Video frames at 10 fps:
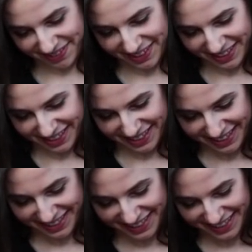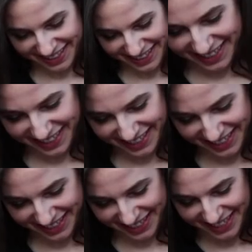
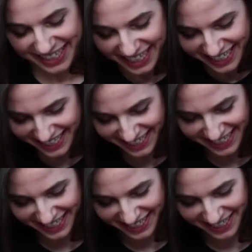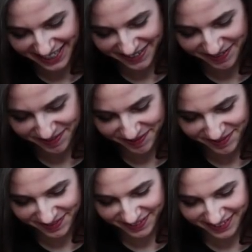
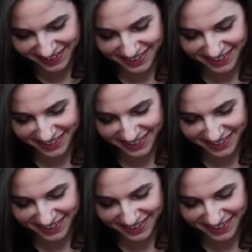(silent)